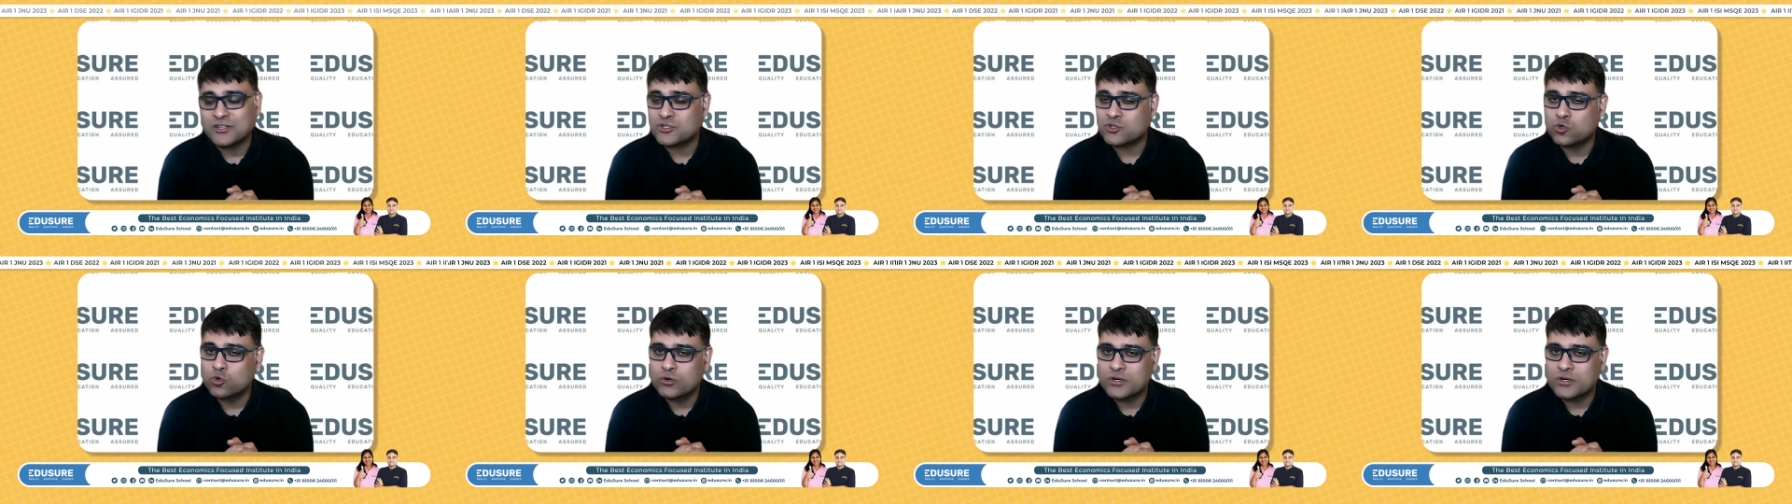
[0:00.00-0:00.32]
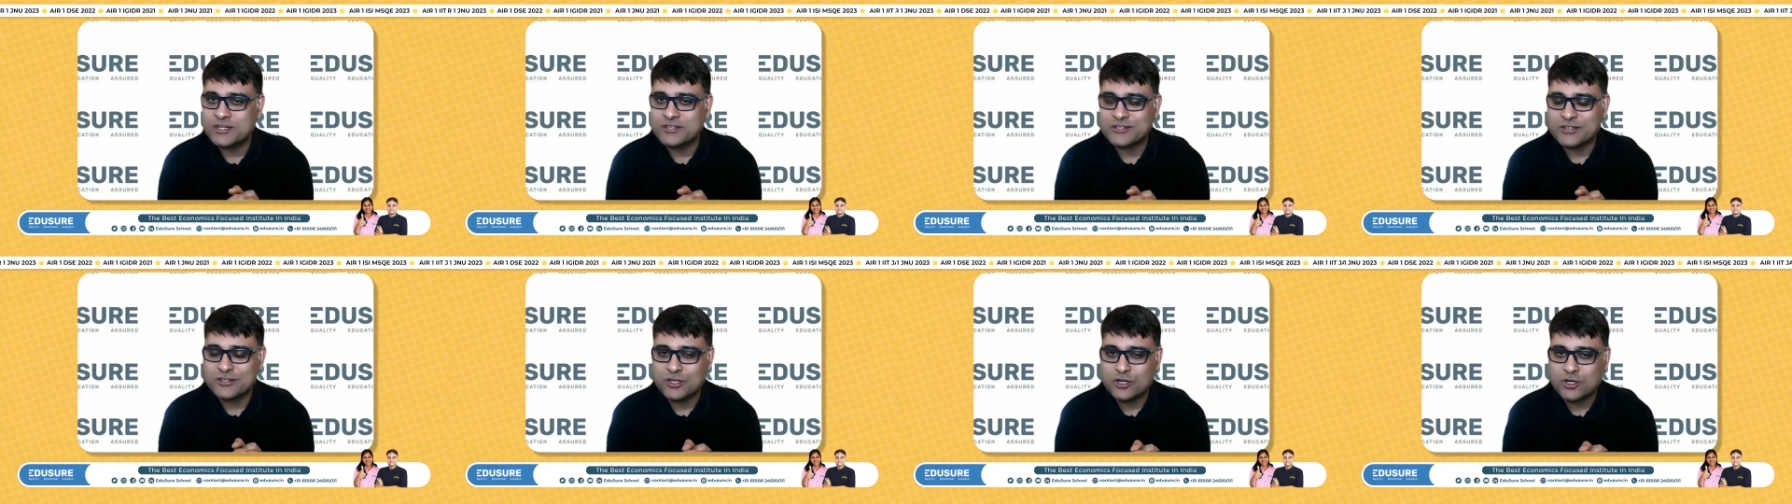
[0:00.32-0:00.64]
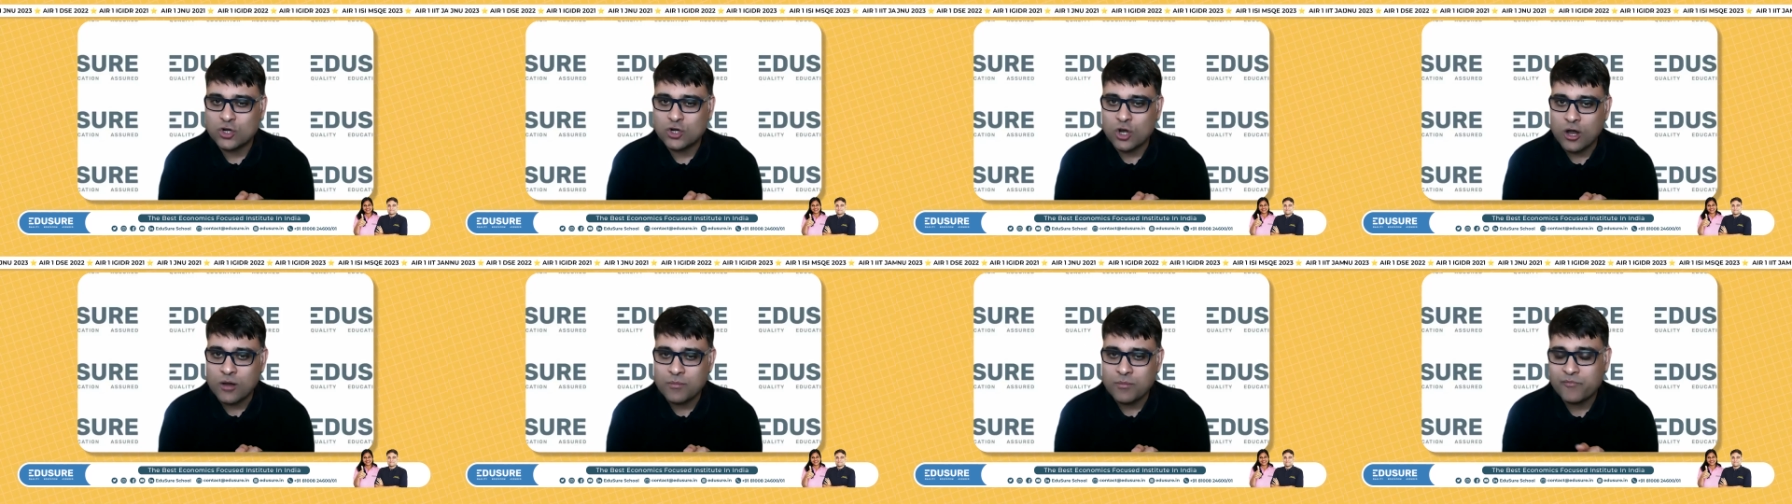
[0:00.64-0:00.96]
students in the
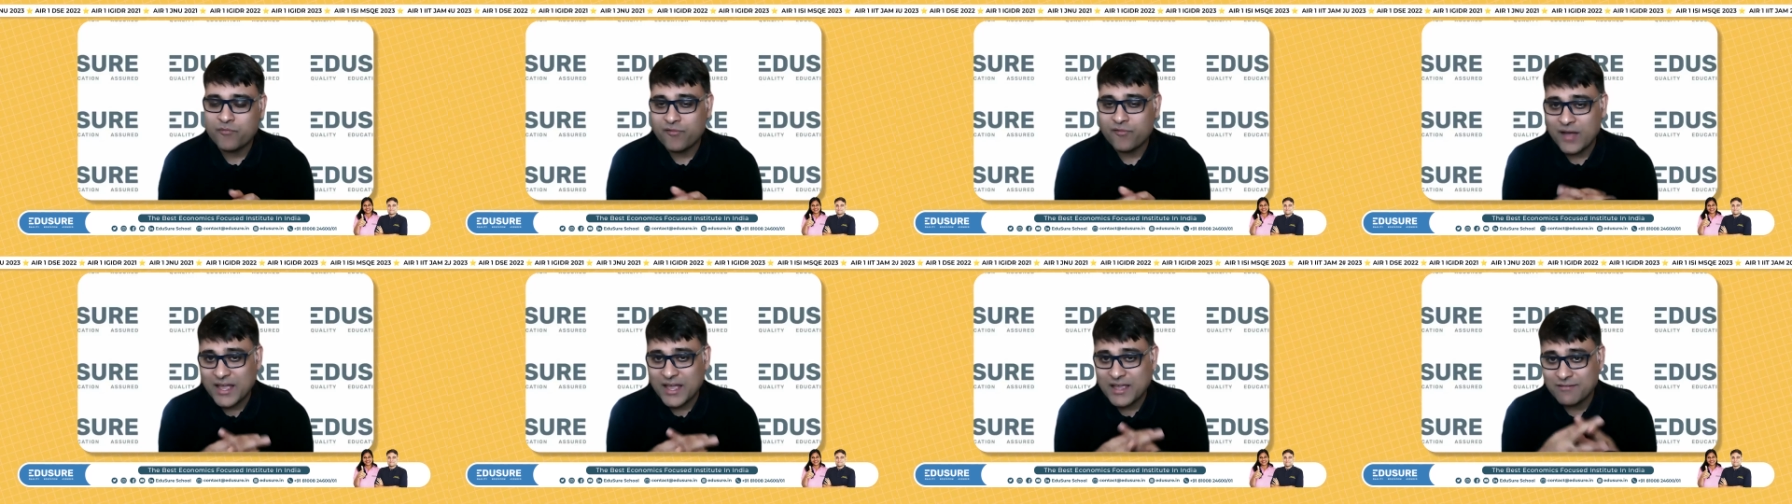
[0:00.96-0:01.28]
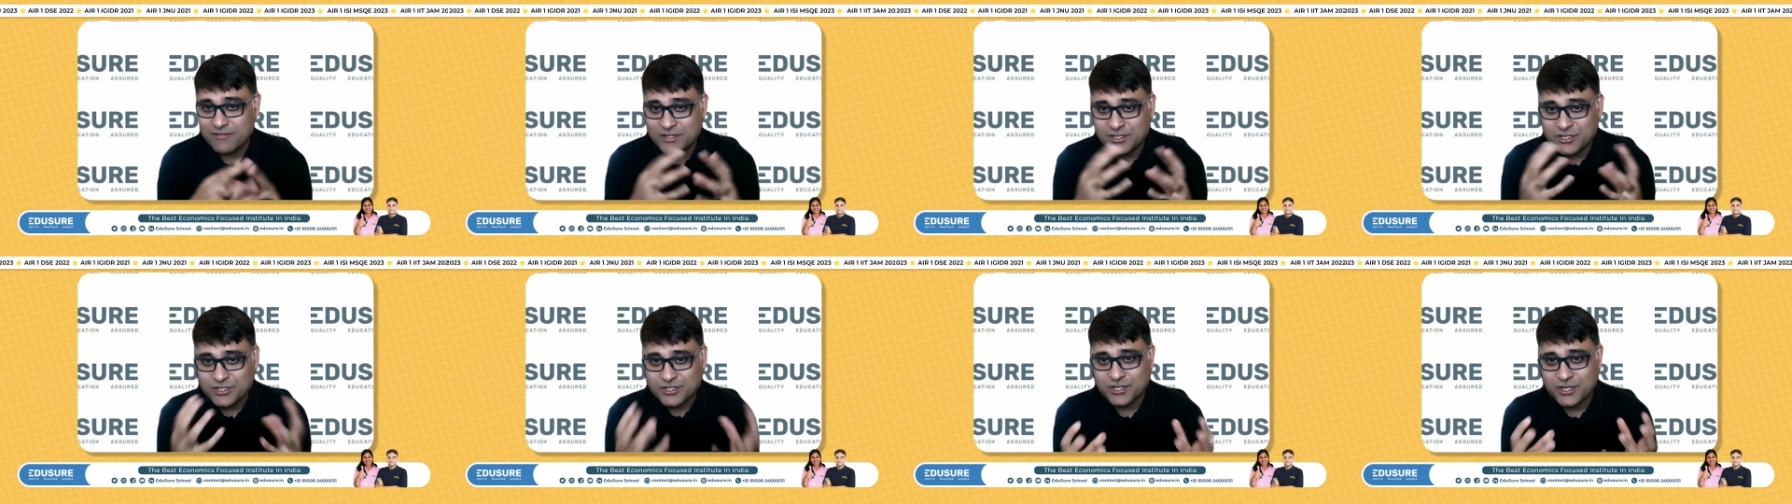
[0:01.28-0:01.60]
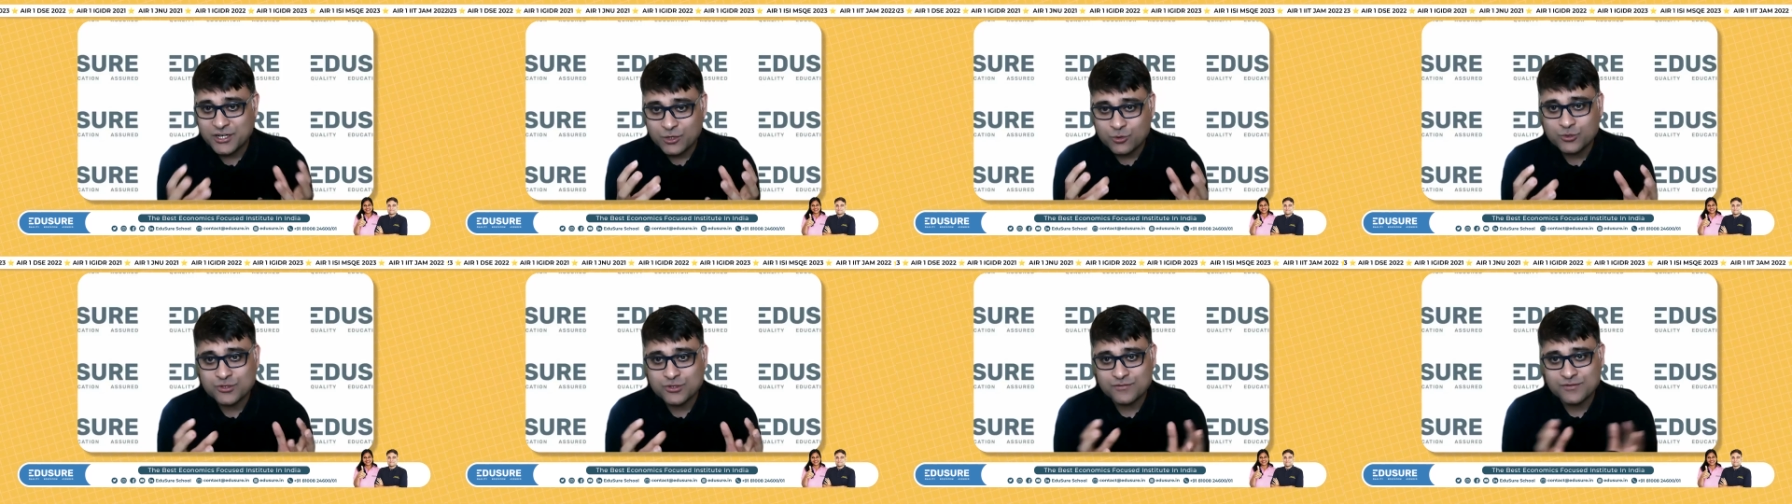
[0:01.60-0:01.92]
top 5
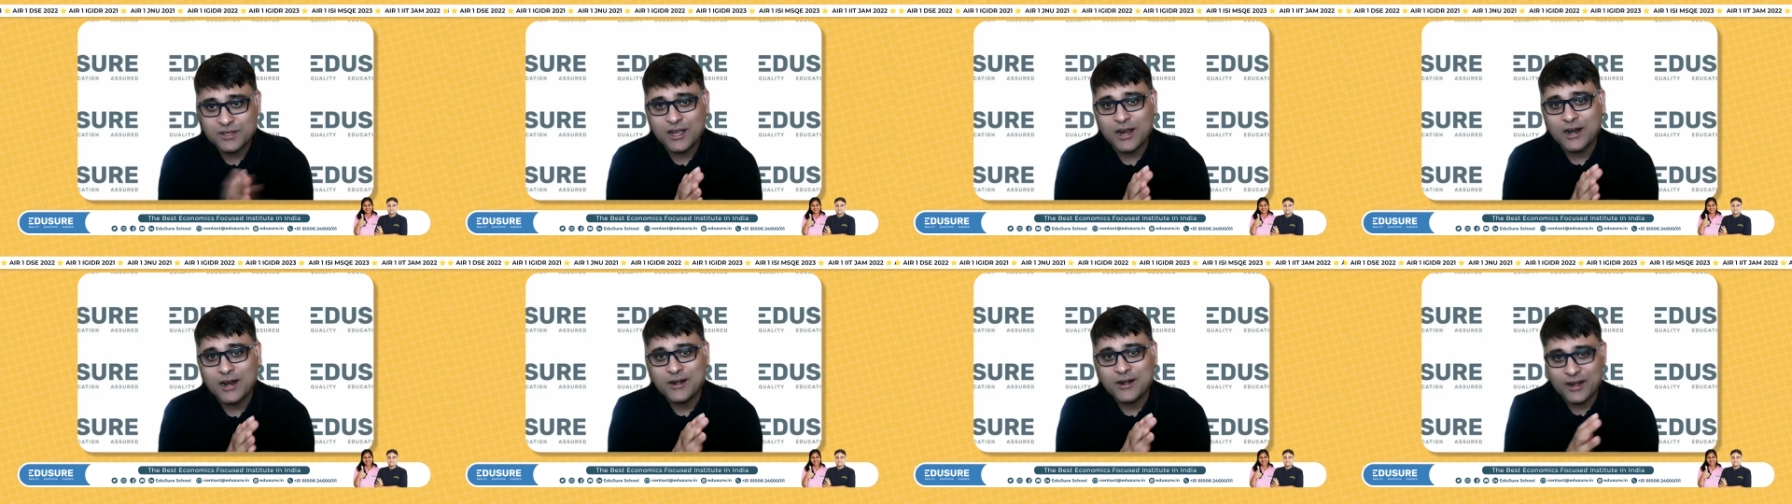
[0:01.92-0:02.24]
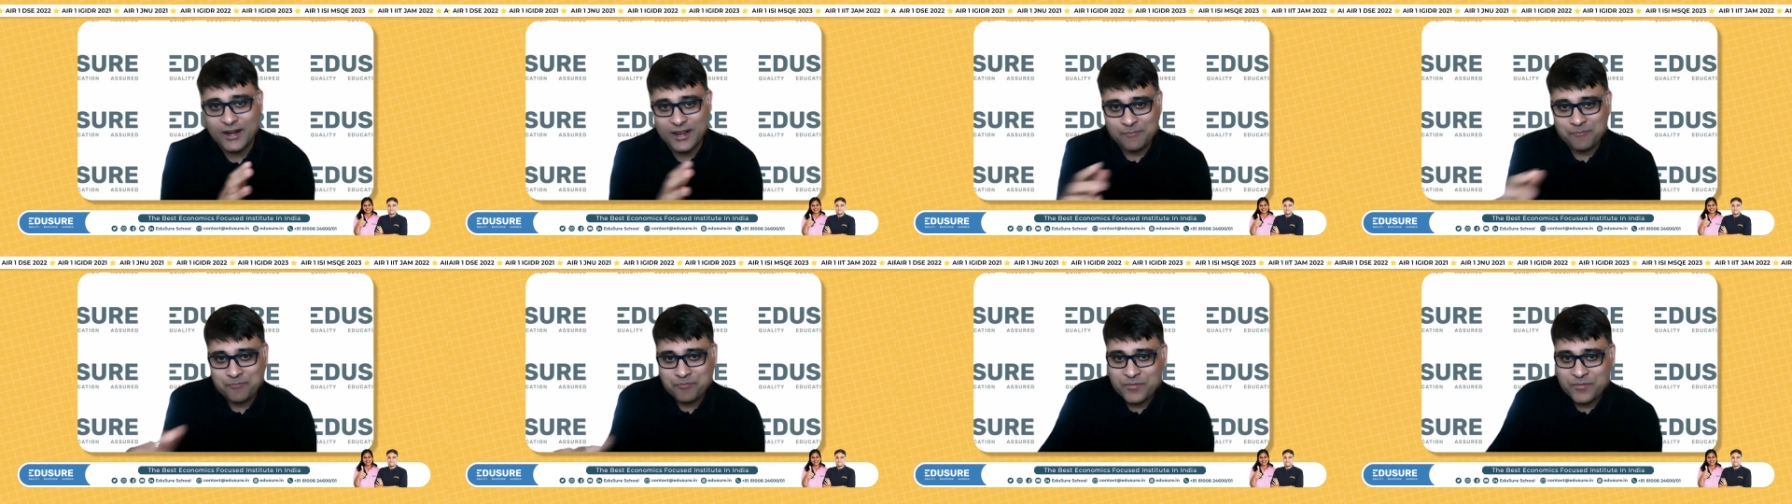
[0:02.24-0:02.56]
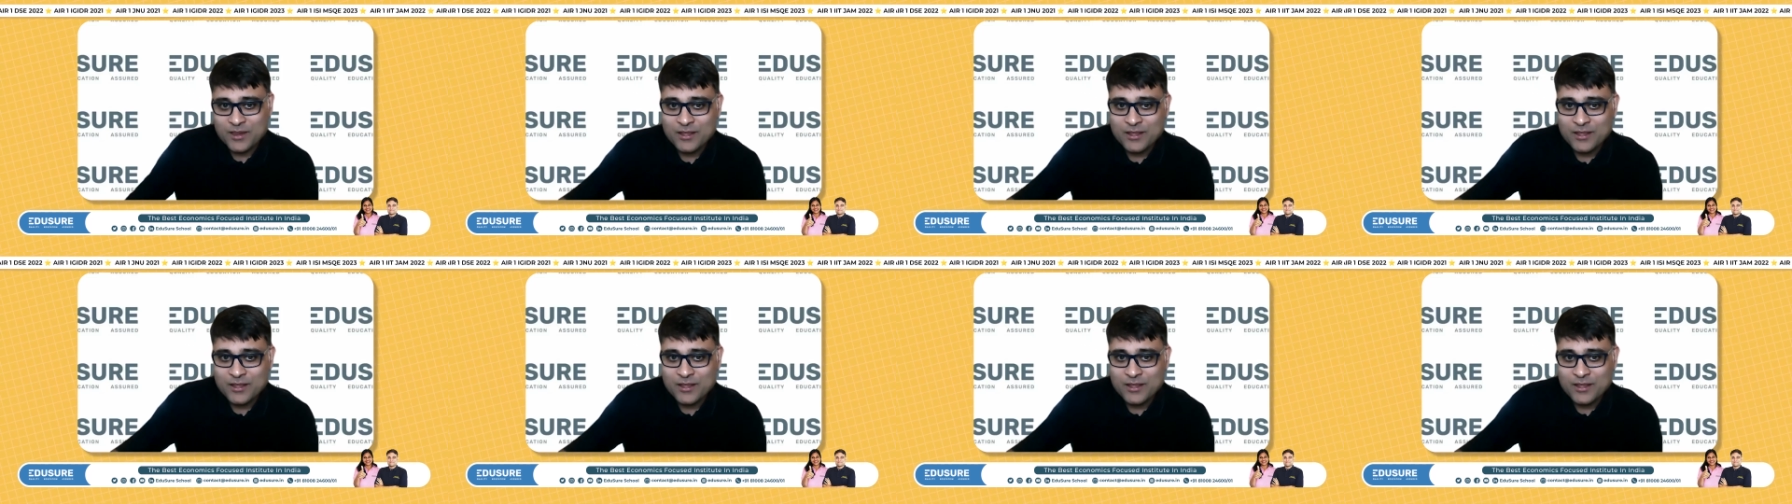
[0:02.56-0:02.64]
institutes of the country